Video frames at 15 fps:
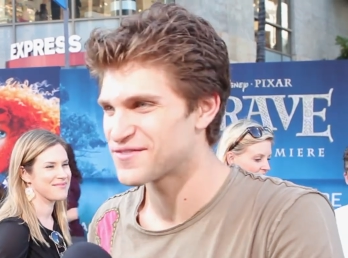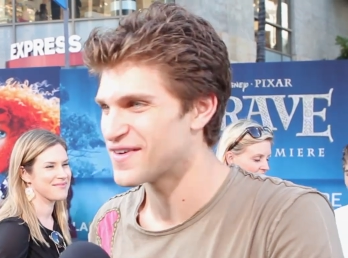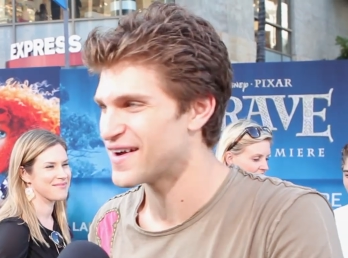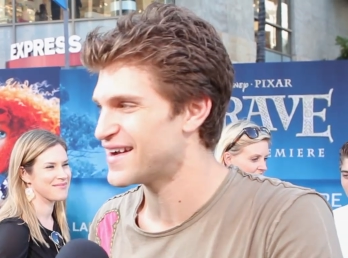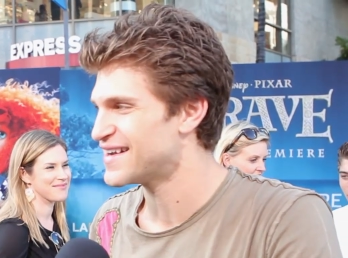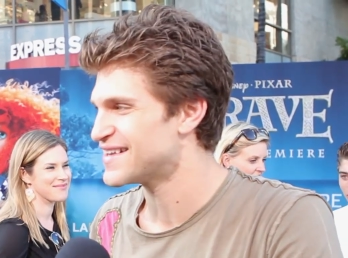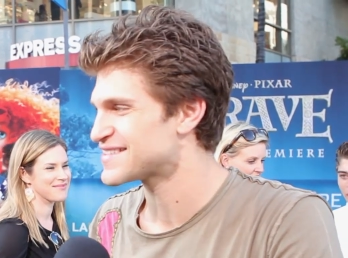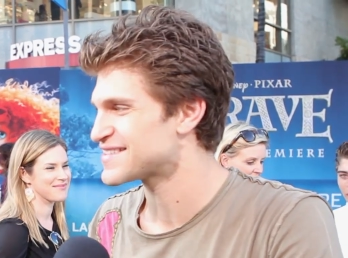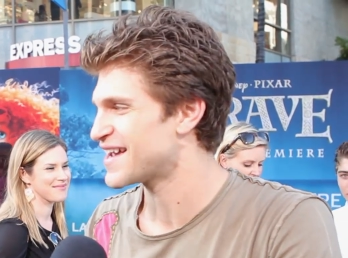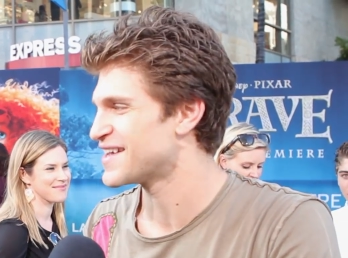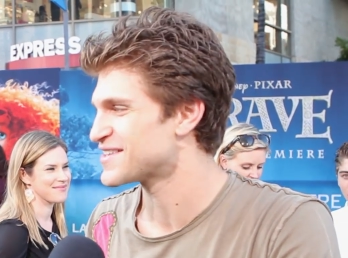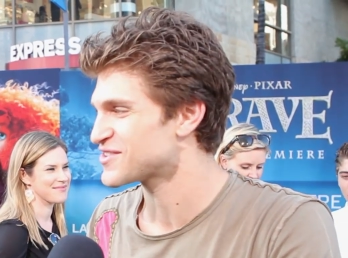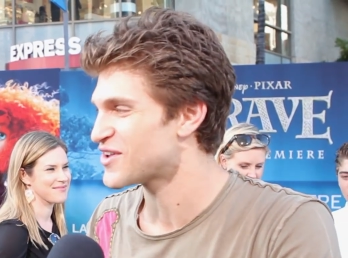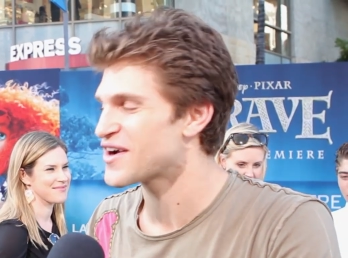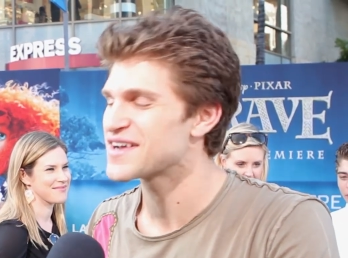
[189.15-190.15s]
Speaker 1: fun.
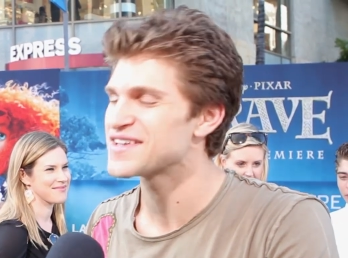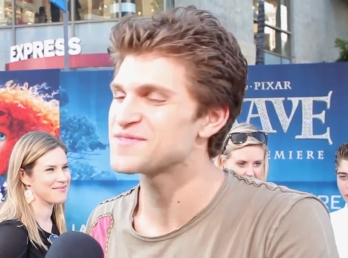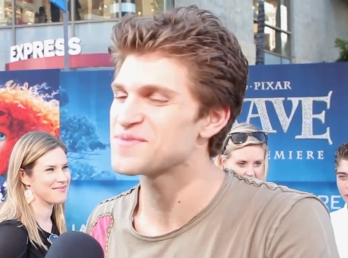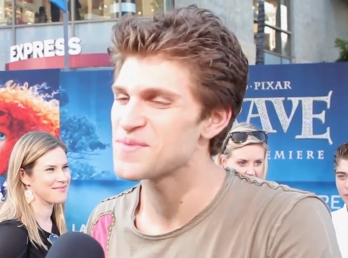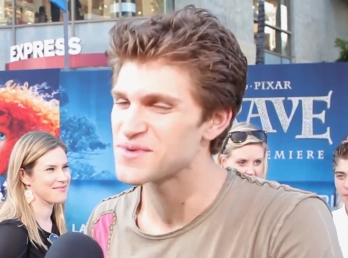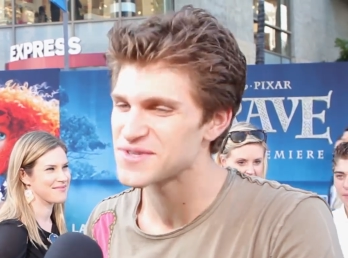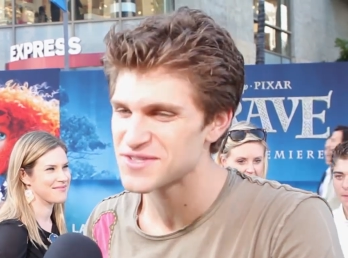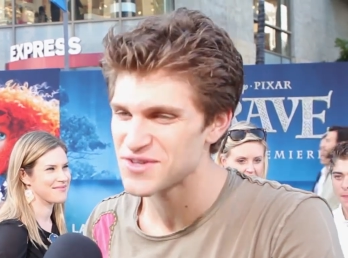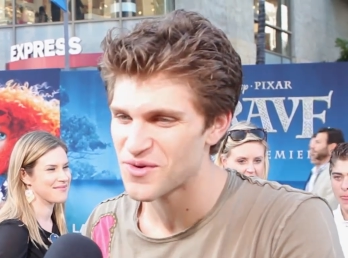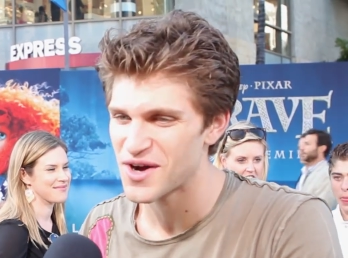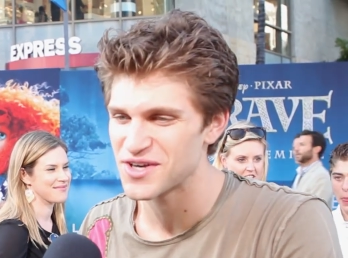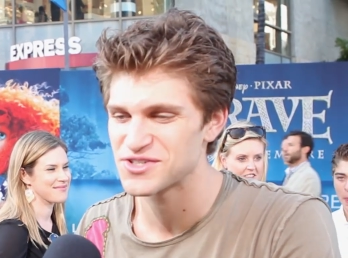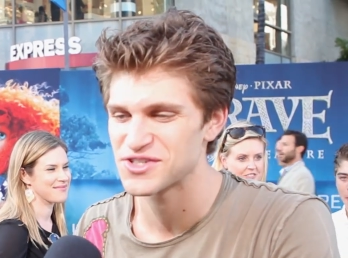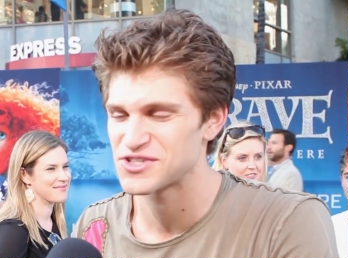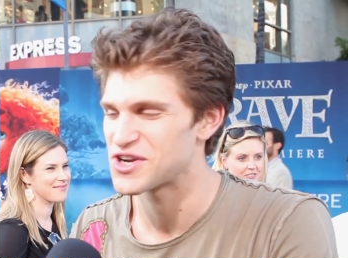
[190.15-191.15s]
As long as people still
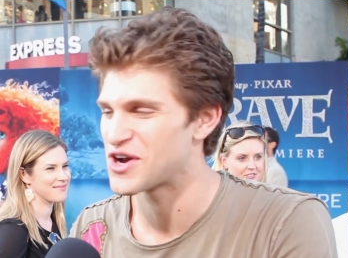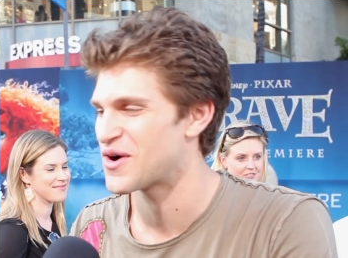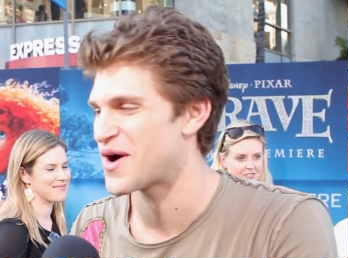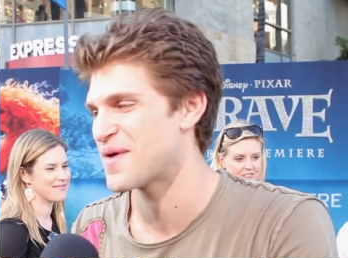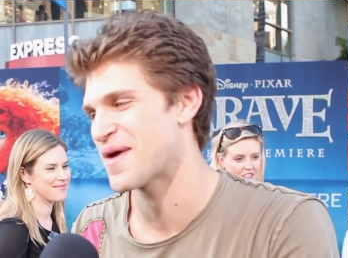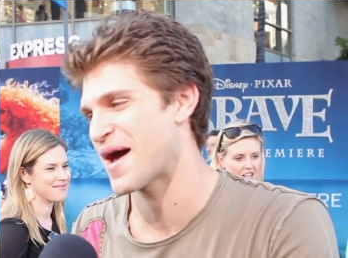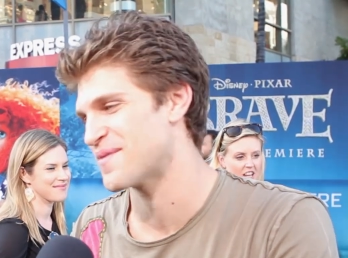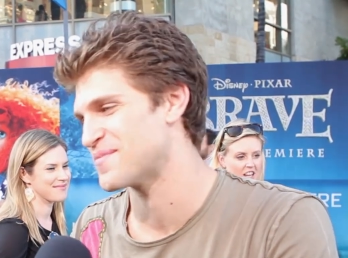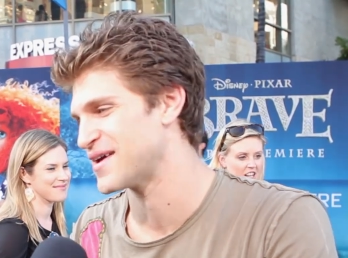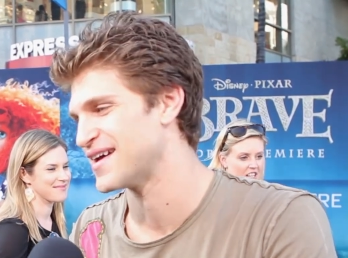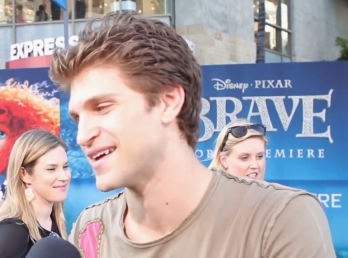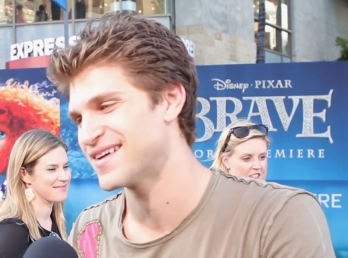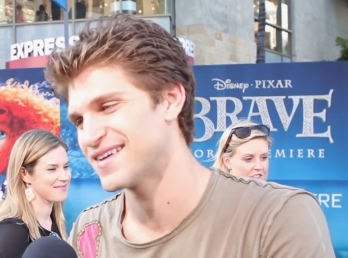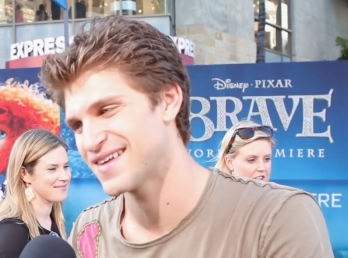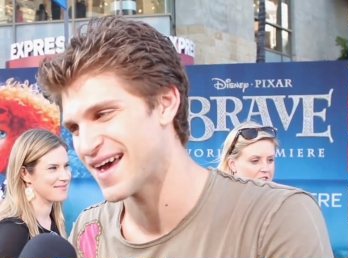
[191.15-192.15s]
watch the show, I'm happy.
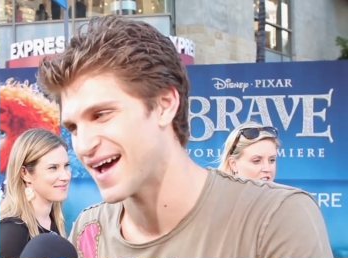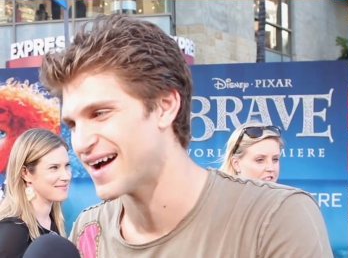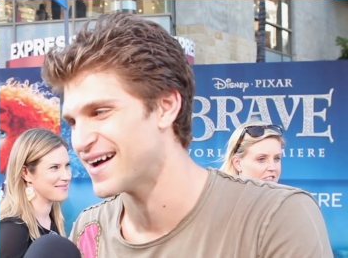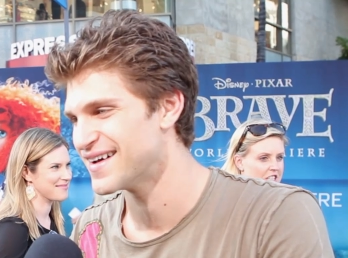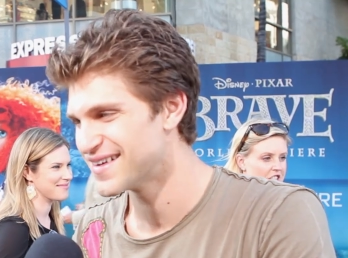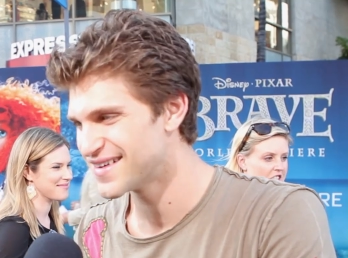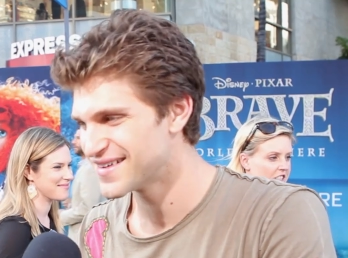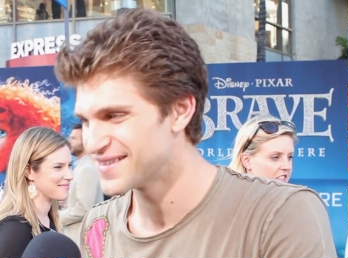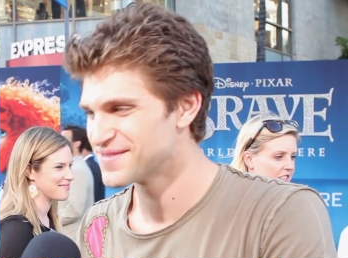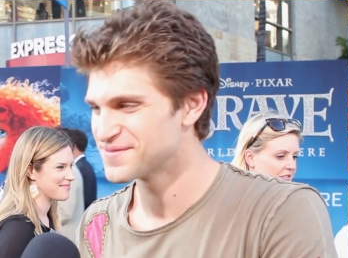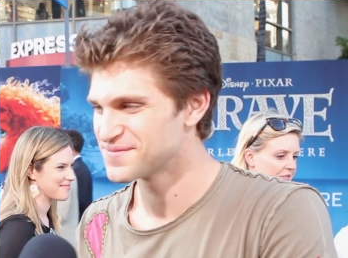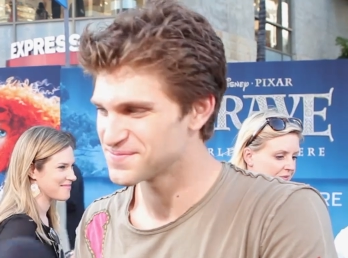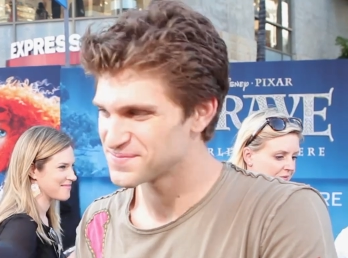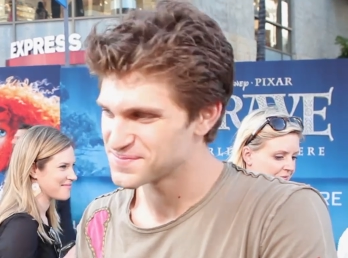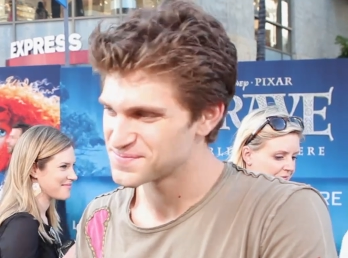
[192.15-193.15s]
Yeah.
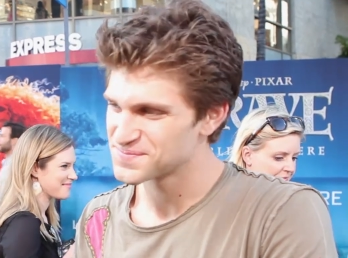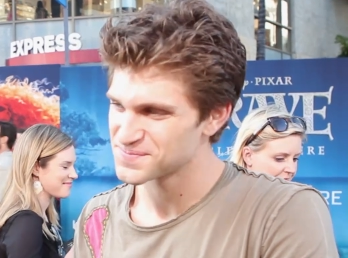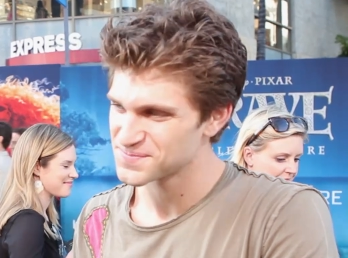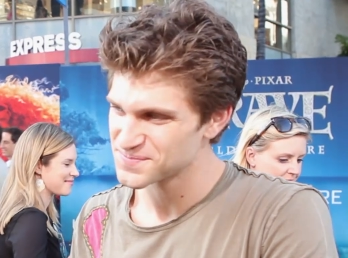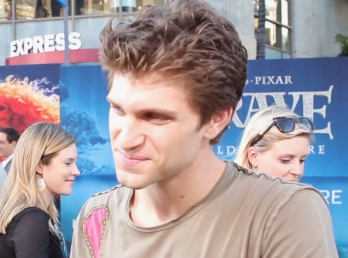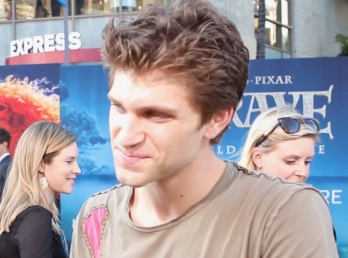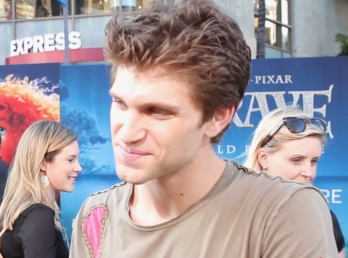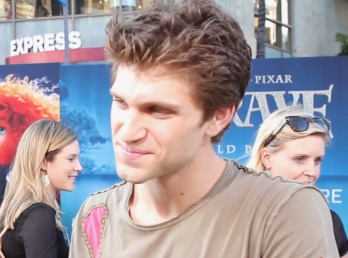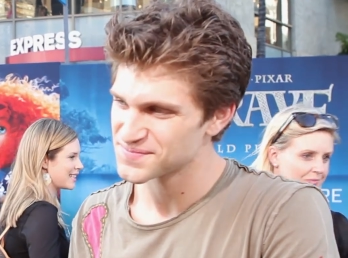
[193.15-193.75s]
Well, always good to